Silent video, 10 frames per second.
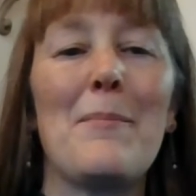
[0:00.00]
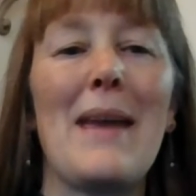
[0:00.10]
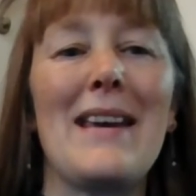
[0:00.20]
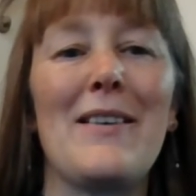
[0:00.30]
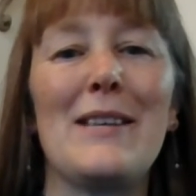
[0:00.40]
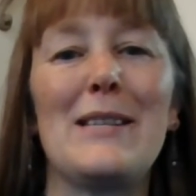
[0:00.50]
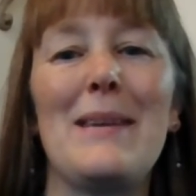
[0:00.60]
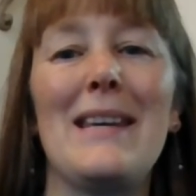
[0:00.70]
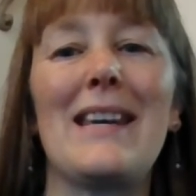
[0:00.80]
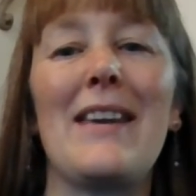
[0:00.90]
May I
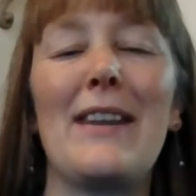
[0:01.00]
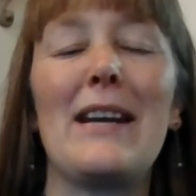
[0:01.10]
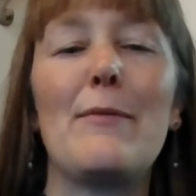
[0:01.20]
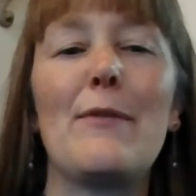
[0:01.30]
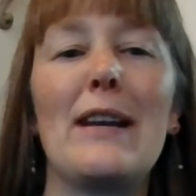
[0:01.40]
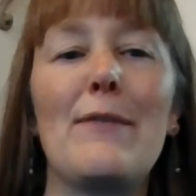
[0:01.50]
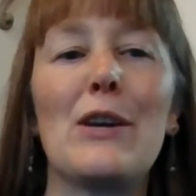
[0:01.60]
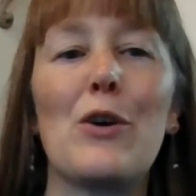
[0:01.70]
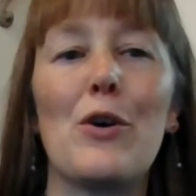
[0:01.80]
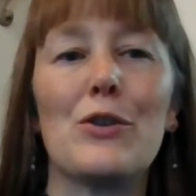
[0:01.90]
speak in the name of the
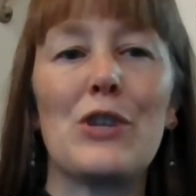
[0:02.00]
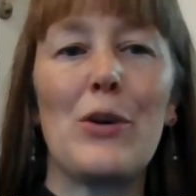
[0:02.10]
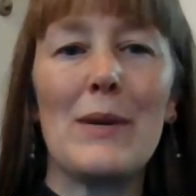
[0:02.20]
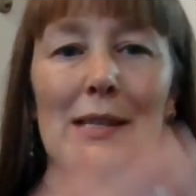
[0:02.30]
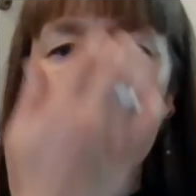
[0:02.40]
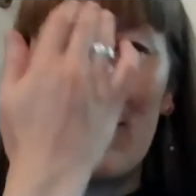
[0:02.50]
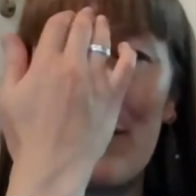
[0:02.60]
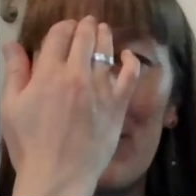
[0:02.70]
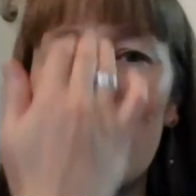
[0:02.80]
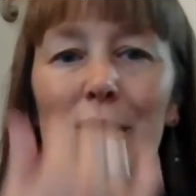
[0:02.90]
living God, who is
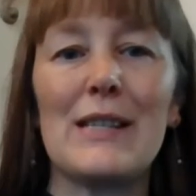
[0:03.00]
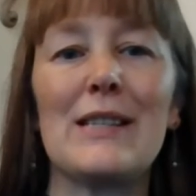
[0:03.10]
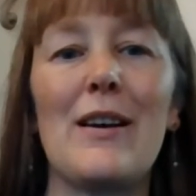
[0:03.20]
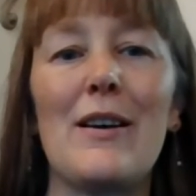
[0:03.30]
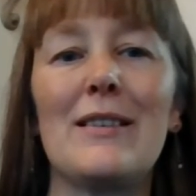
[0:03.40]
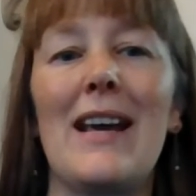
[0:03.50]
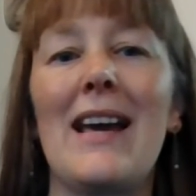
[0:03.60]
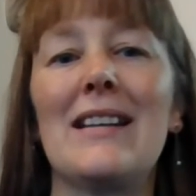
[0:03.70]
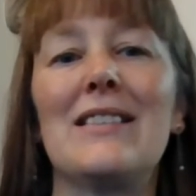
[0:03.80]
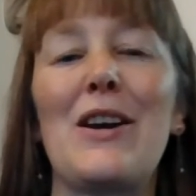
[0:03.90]
Father, Son,
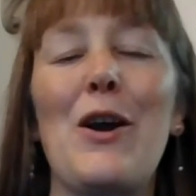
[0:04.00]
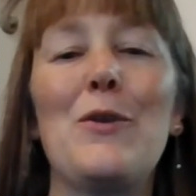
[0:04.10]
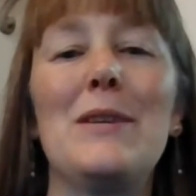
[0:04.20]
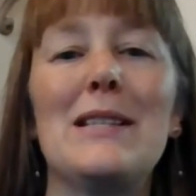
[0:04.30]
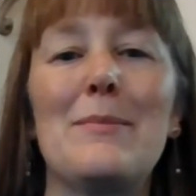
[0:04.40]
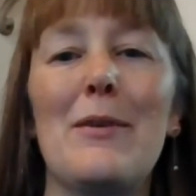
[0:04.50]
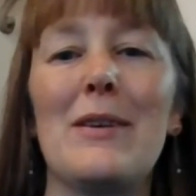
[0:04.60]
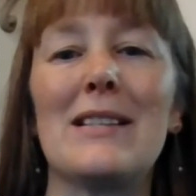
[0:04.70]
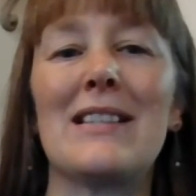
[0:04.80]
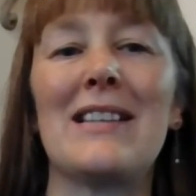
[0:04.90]
and Holy
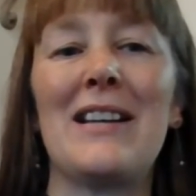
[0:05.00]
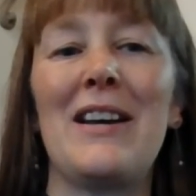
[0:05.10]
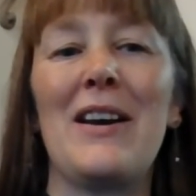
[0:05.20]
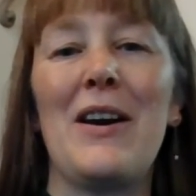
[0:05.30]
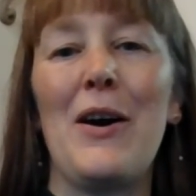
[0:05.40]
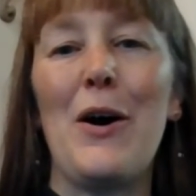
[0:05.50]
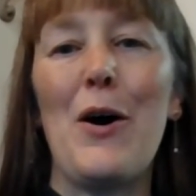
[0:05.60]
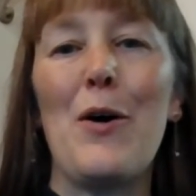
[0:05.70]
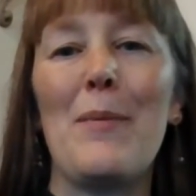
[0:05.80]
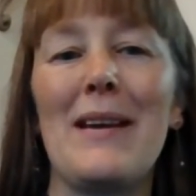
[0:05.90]
Spirit.
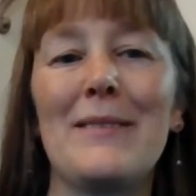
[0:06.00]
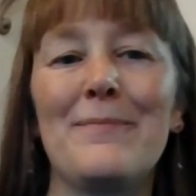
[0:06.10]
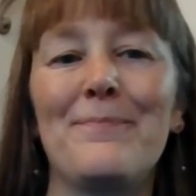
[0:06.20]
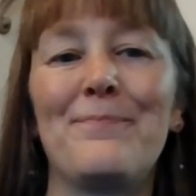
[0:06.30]
Amen.